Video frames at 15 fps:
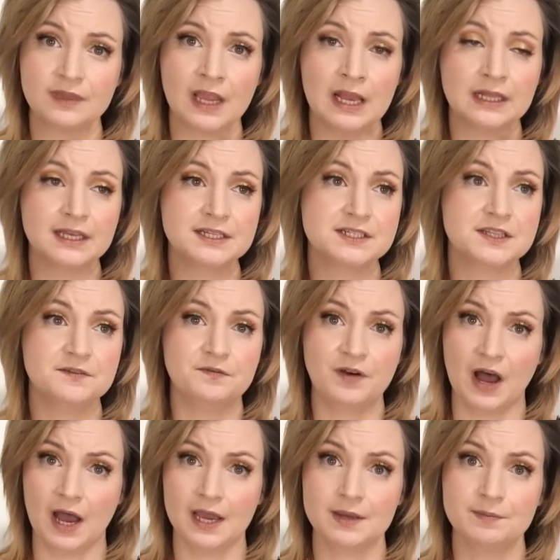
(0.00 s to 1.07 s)
I liked the
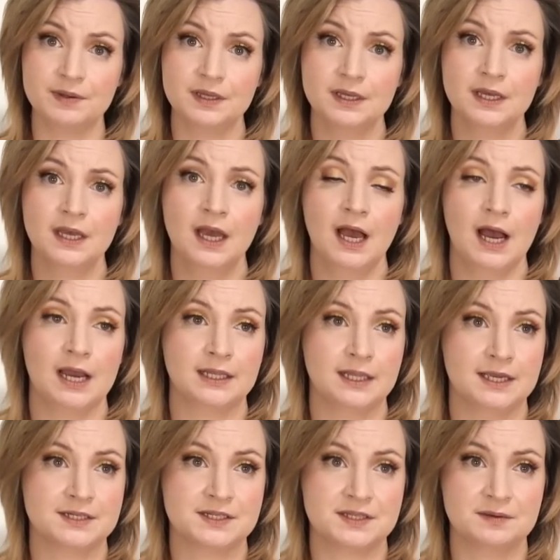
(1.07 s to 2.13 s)
vibe. I
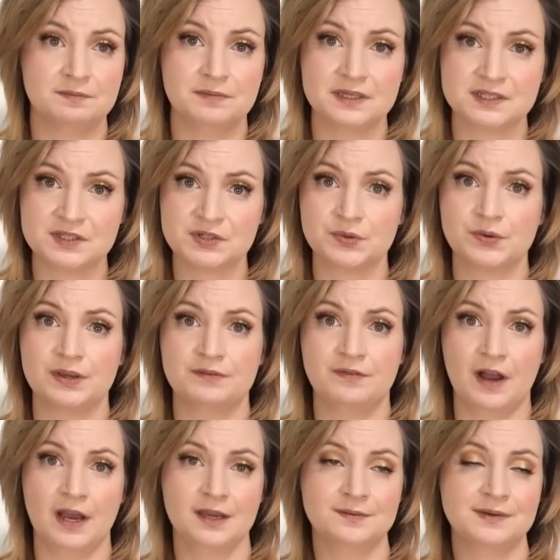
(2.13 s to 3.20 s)
liked the mystery
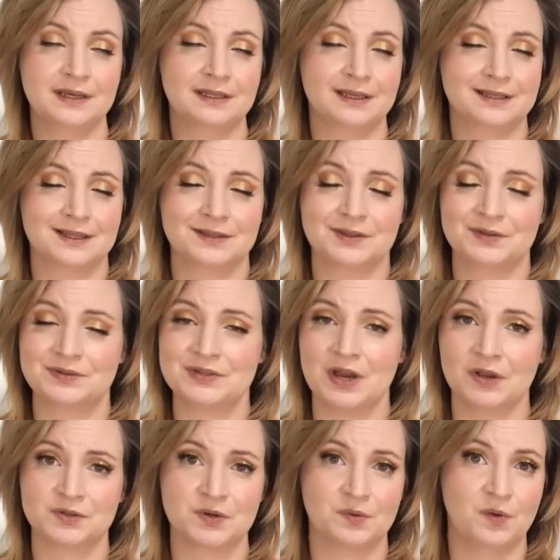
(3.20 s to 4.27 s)
vibe. I like that the
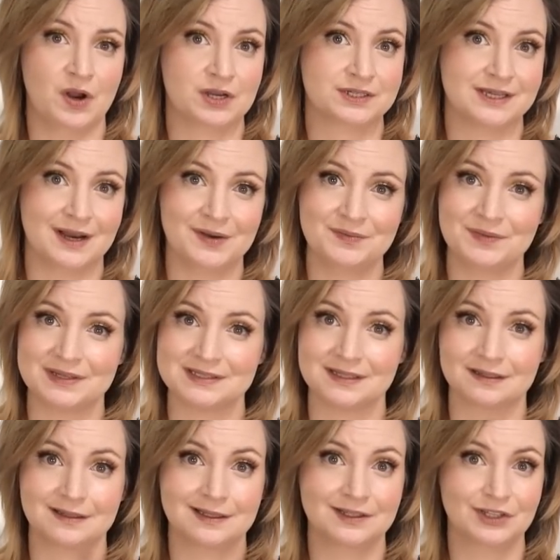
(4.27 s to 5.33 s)
doctor walked out
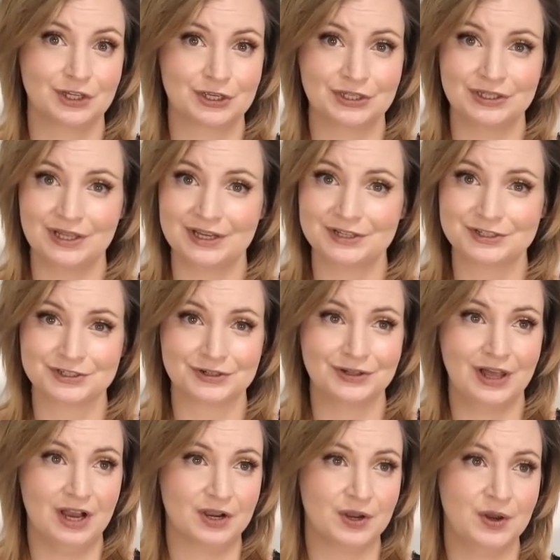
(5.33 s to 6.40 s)
basically looking like
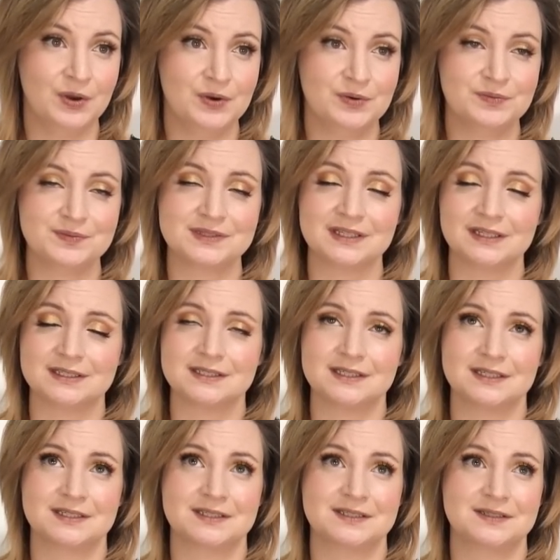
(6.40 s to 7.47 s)
Sherlock Holmes. It's
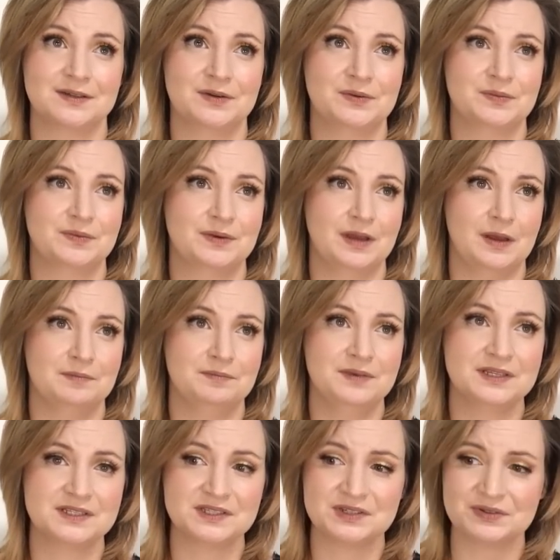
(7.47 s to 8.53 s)
it's a, a
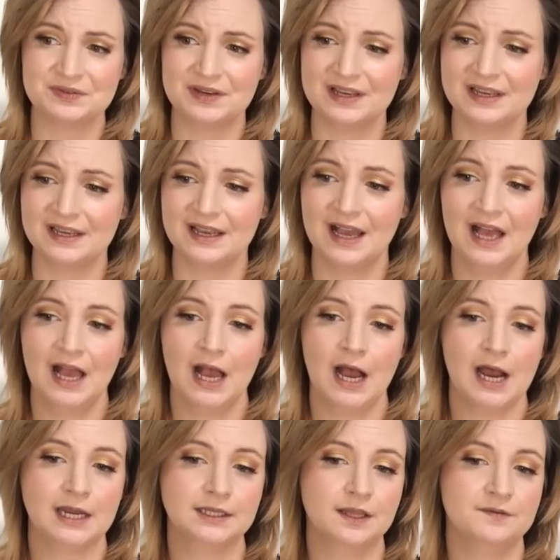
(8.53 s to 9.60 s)
mystery.
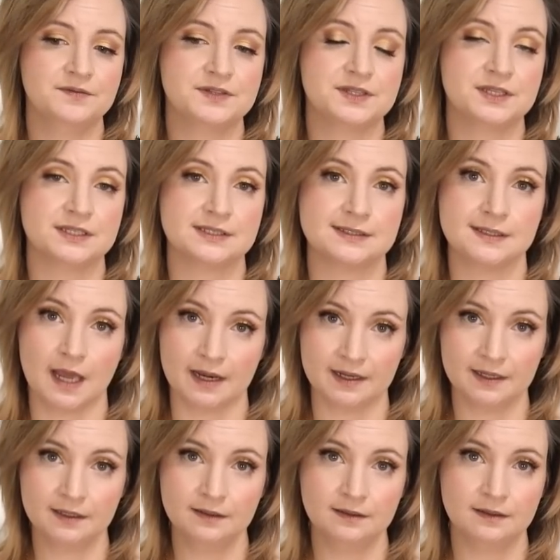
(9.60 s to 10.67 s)
I loved the
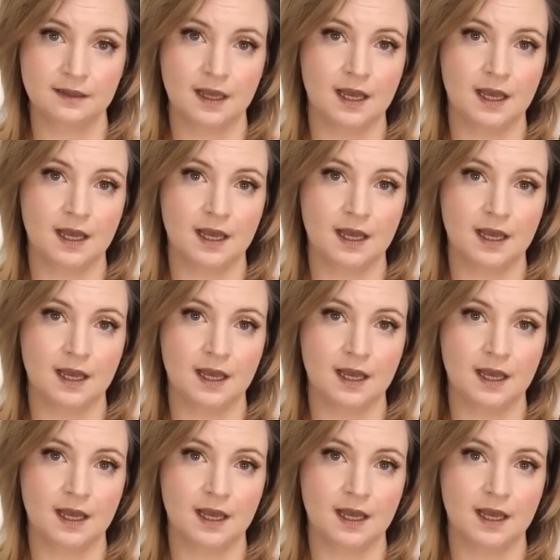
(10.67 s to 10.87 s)
setting.